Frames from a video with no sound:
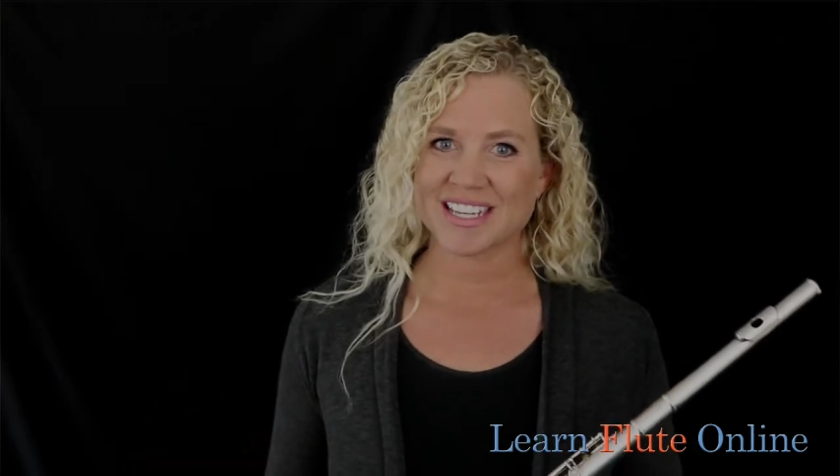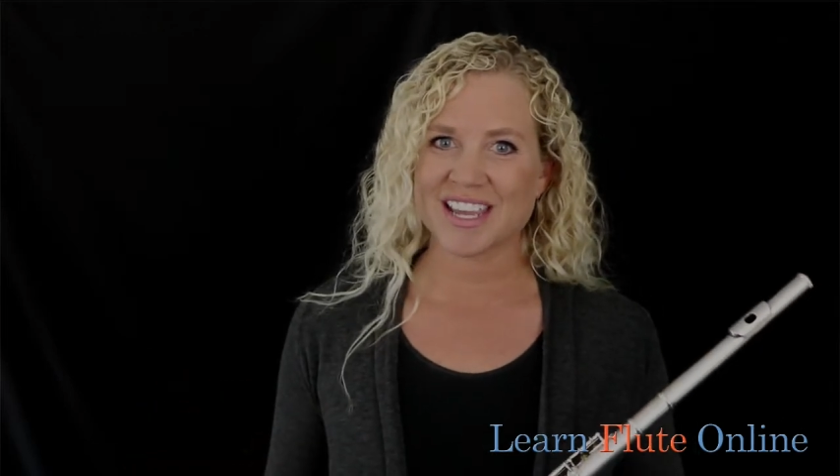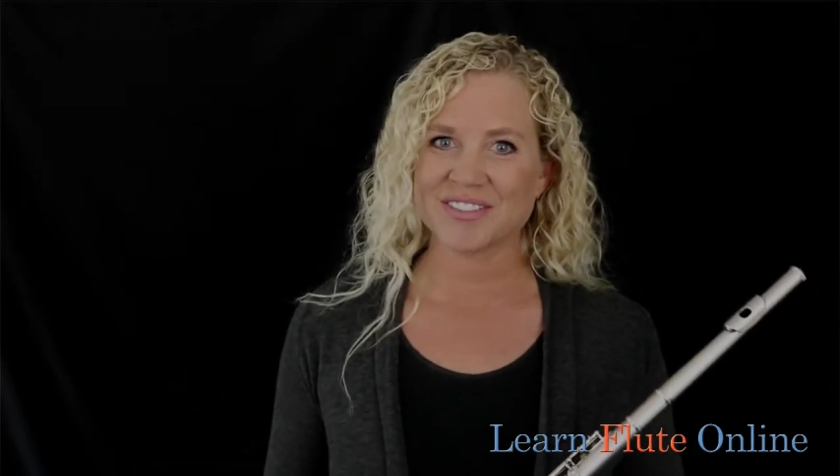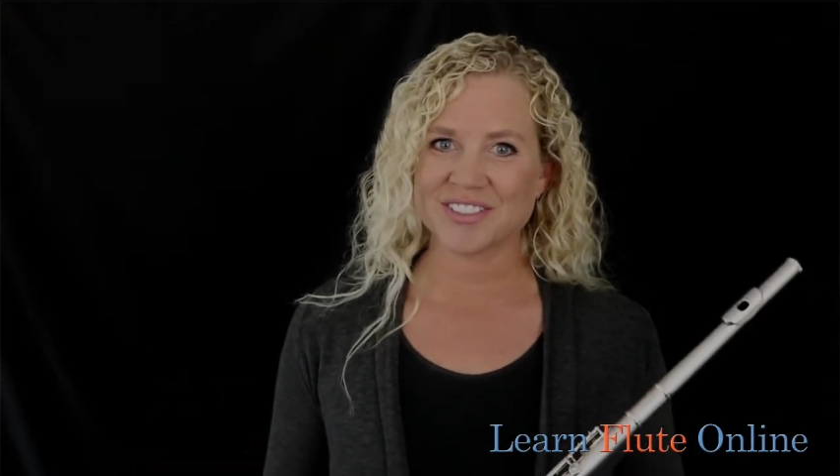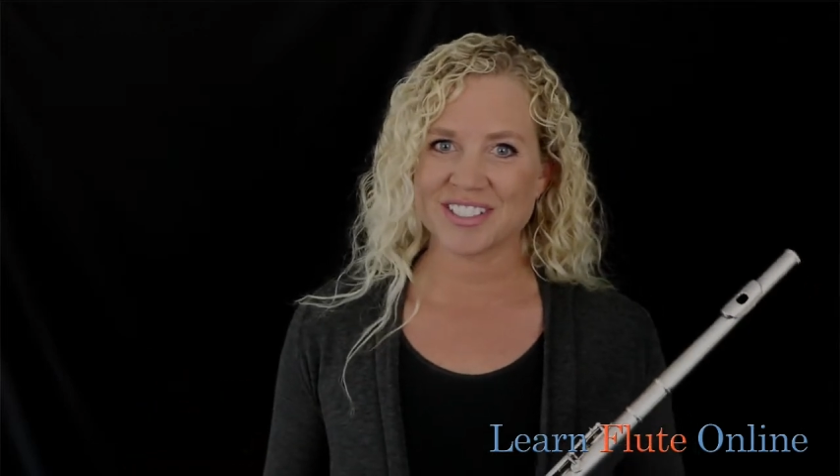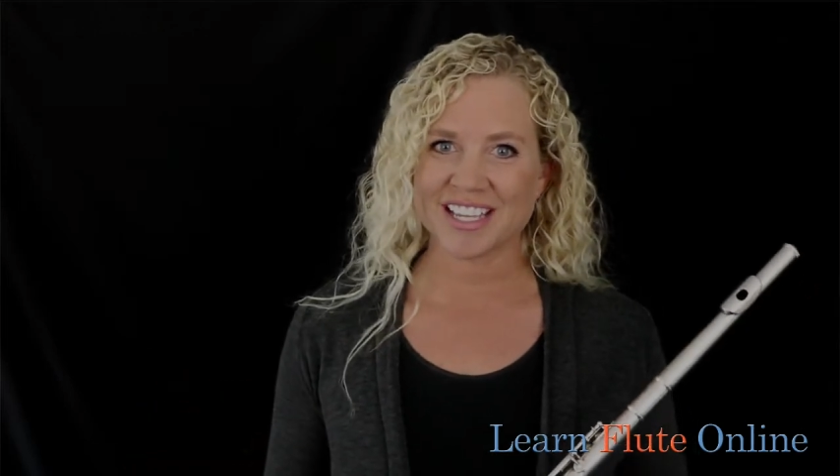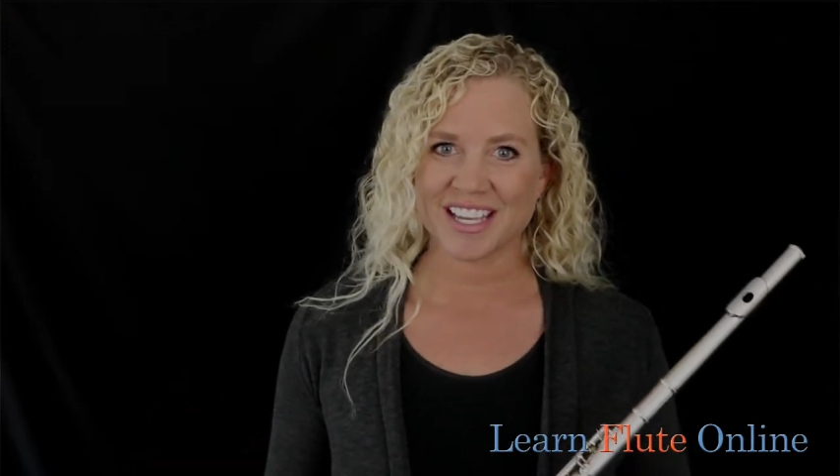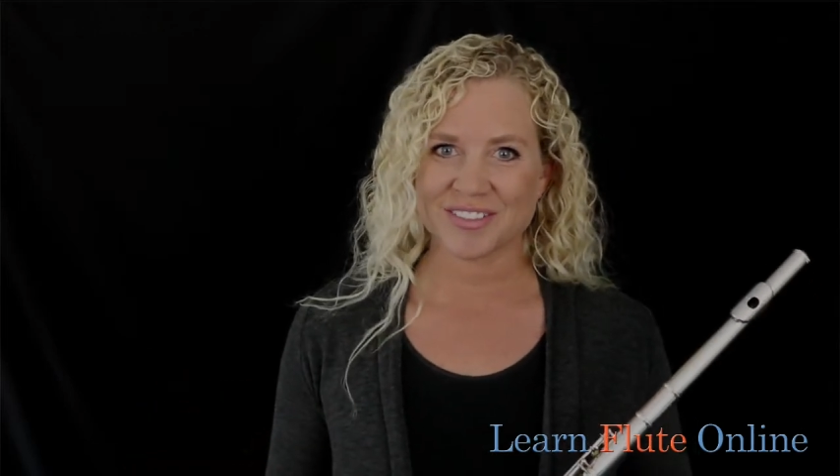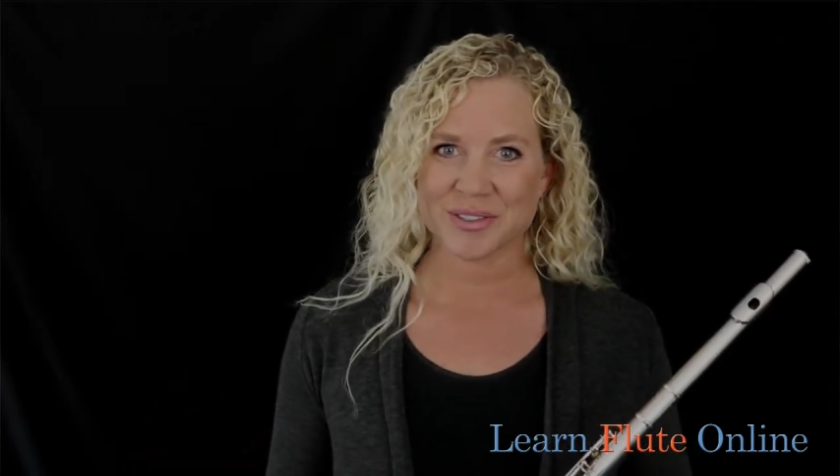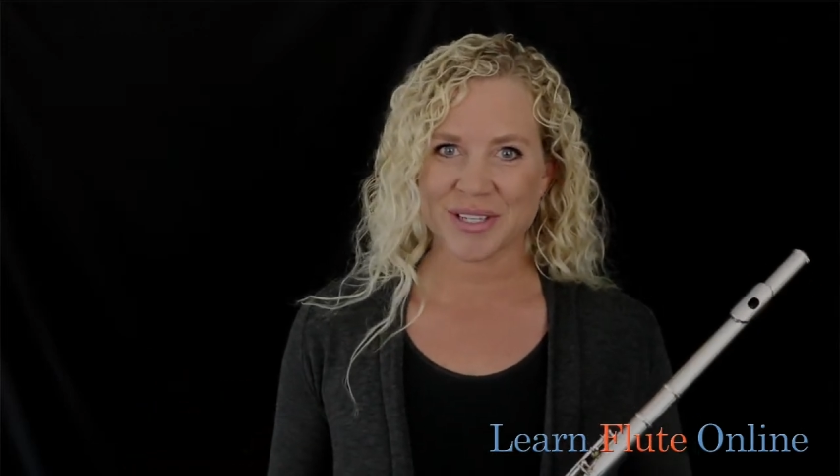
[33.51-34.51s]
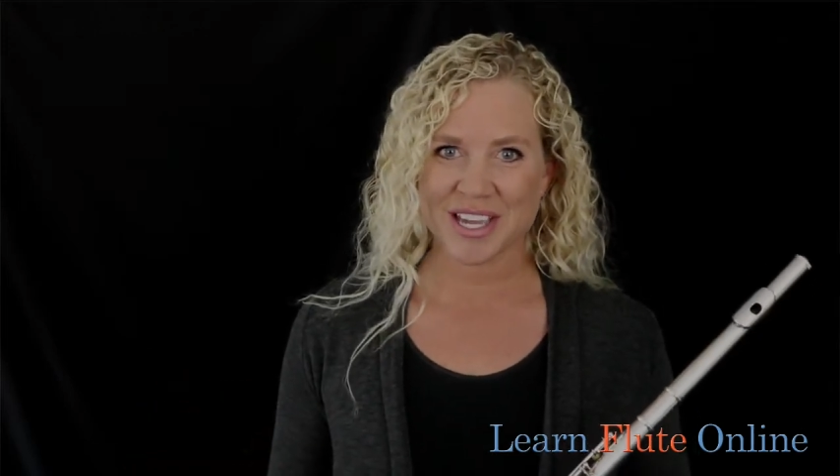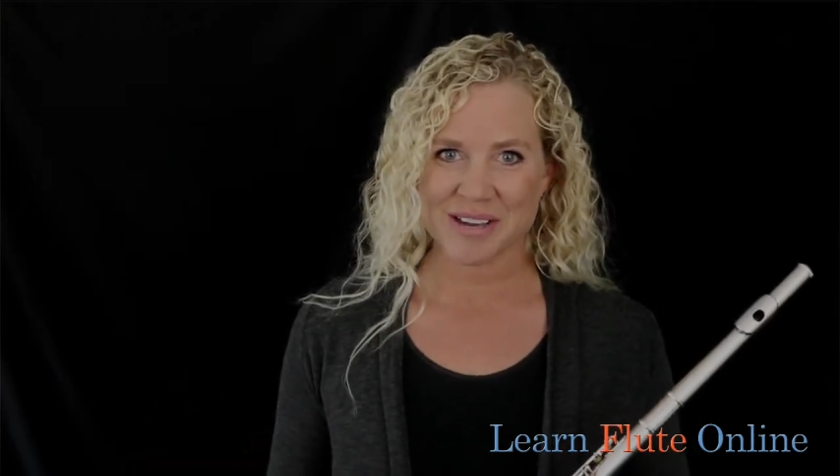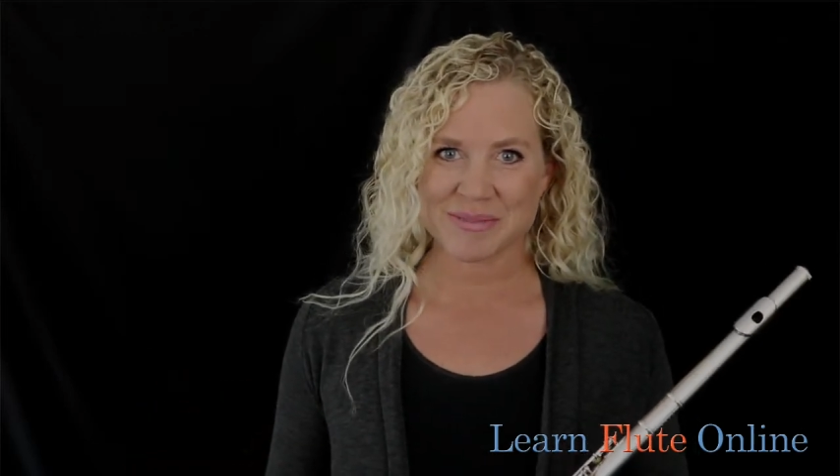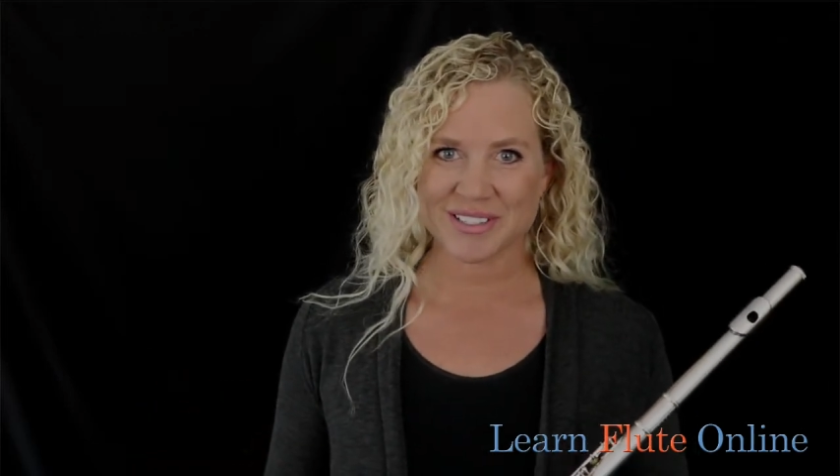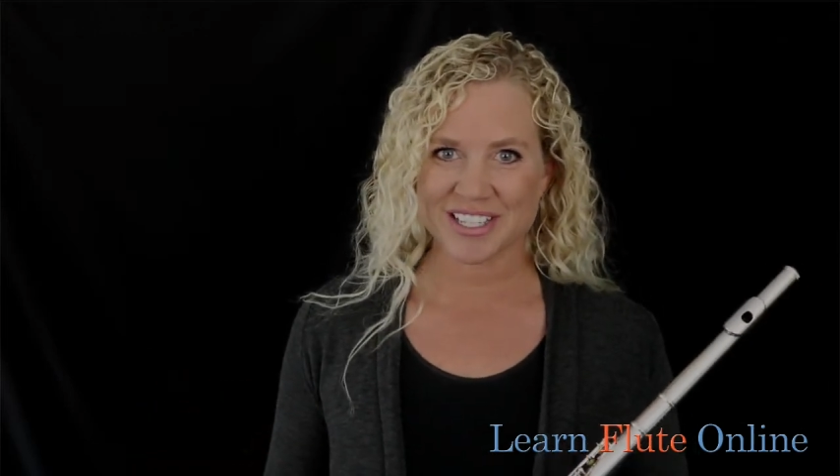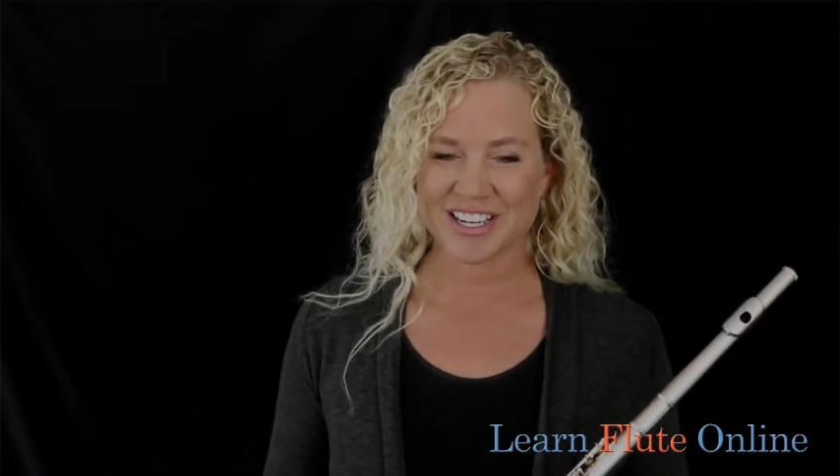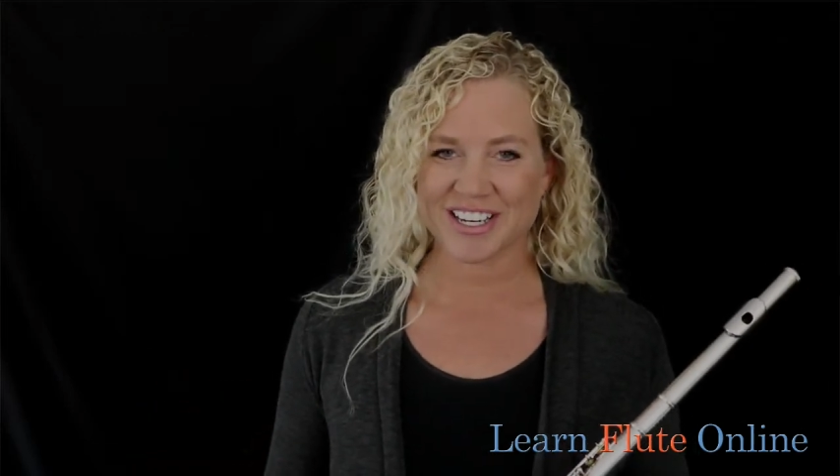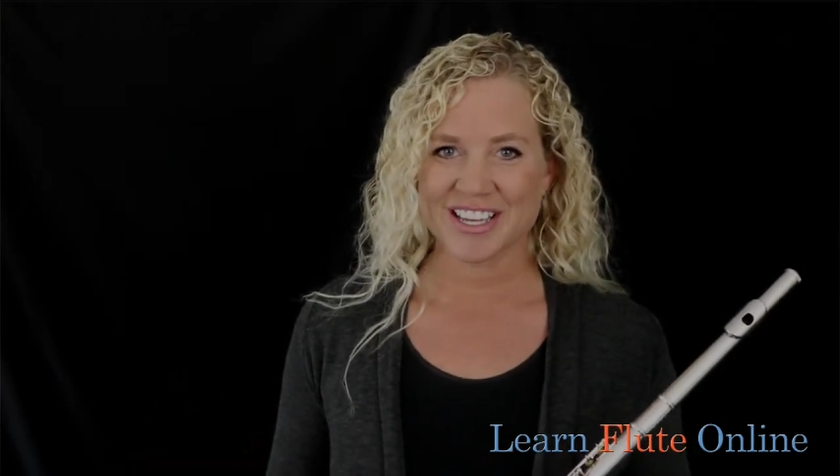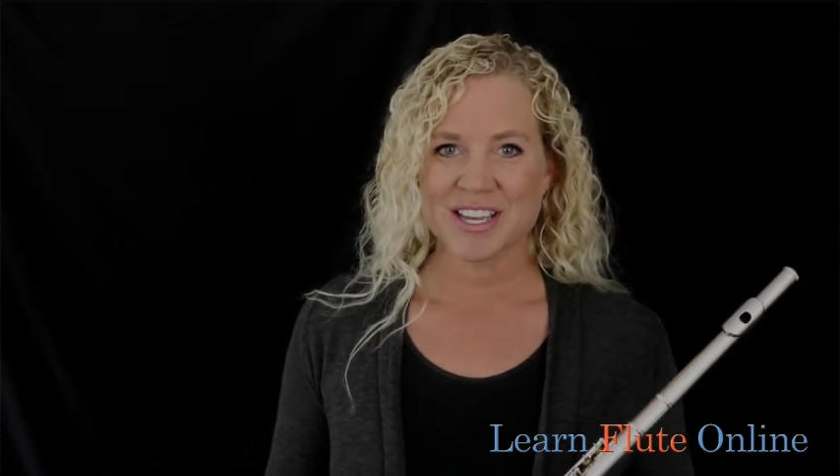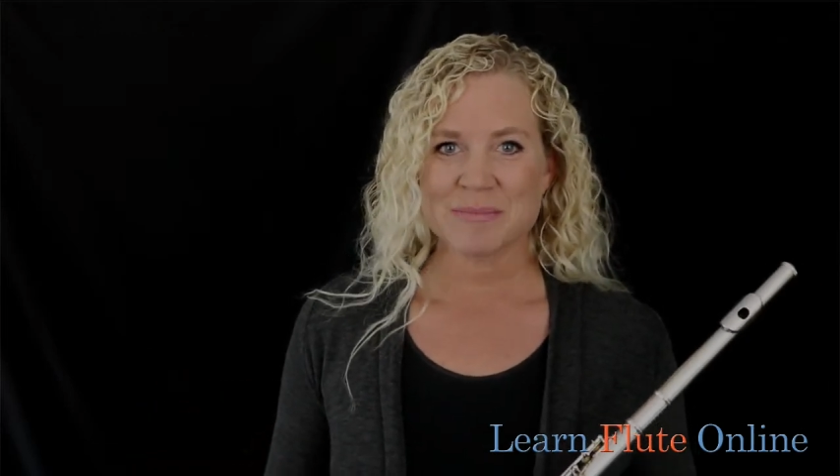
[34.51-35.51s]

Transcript: everyday vocabulary,